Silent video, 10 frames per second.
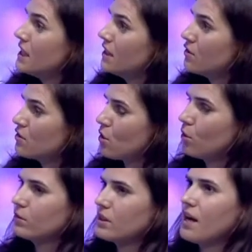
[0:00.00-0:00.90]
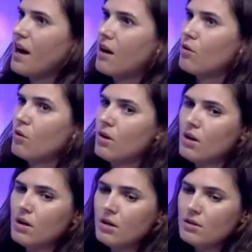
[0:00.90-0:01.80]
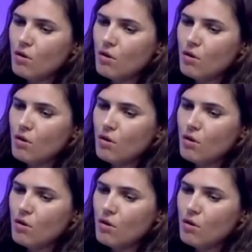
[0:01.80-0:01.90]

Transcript: and how so far